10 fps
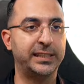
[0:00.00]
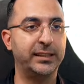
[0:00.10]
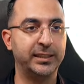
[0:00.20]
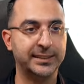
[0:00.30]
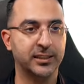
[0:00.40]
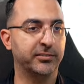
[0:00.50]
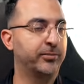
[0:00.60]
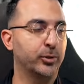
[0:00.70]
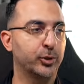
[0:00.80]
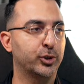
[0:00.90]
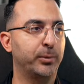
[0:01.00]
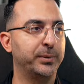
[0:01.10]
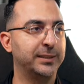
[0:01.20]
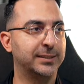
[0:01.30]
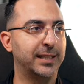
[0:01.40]
here inside Photoshop
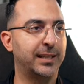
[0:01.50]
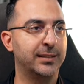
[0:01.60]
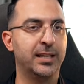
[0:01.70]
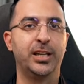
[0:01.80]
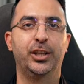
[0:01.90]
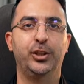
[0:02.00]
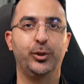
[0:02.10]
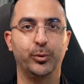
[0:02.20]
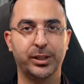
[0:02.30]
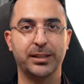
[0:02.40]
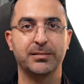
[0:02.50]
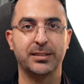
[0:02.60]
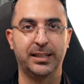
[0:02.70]
is that you can